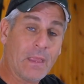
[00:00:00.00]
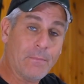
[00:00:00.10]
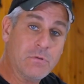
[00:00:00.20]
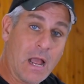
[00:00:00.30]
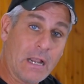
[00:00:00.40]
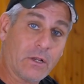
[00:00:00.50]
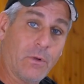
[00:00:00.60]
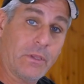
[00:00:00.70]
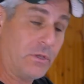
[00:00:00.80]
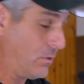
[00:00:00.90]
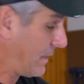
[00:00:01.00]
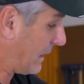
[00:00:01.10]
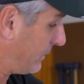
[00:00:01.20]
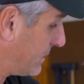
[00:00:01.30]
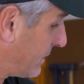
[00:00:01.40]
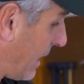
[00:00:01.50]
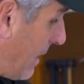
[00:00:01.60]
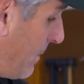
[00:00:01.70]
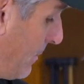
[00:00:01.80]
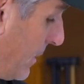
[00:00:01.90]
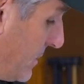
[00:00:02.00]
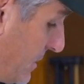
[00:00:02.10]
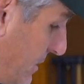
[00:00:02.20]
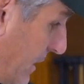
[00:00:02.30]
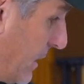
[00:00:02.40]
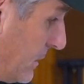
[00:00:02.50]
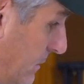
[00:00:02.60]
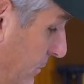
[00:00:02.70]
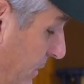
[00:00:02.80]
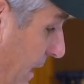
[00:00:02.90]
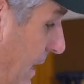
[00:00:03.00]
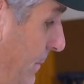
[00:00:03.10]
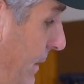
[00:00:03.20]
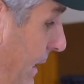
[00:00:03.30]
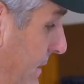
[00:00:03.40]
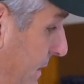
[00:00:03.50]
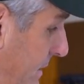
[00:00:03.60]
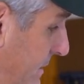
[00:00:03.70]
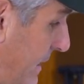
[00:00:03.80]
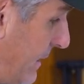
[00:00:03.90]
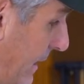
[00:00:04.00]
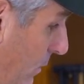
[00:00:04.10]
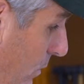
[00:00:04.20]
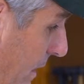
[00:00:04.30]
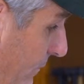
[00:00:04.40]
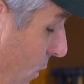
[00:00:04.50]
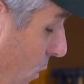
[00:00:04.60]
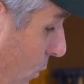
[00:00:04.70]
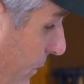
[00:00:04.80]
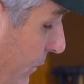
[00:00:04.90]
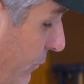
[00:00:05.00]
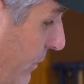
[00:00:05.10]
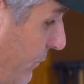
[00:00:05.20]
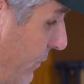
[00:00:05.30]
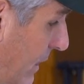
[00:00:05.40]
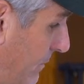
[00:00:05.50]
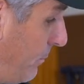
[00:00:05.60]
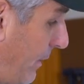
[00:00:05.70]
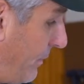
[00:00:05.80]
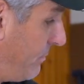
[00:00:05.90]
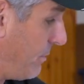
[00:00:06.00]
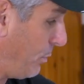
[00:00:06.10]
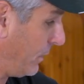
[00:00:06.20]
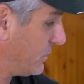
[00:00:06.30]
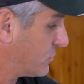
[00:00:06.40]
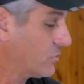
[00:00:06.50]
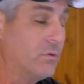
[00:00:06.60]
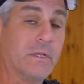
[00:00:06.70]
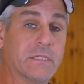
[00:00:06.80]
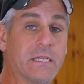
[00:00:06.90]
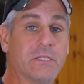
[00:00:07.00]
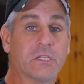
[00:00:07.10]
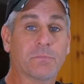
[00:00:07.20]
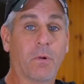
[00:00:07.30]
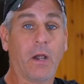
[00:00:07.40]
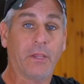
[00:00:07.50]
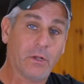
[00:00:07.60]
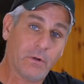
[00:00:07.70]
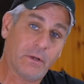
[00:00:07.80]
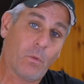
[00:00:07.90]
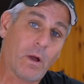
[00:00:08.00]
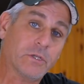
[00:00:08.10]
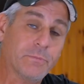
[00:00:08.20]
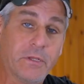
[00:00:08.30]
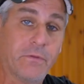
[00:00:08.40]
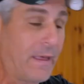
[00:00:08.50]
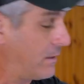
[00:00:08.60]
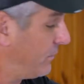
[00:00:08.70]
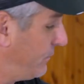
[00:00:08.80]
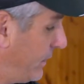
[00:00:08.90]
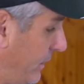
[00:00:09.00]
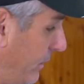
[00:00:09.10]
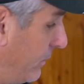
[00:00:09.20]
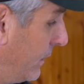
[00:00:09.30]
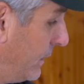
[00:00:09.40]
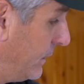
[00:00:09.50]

I'm not going to do that on this cabinet because this is a customer's cabinet and it's inset. I don't want to have a hole in their front frame, but putting the screw in is the easiest part. You don't need to watch me do that on video.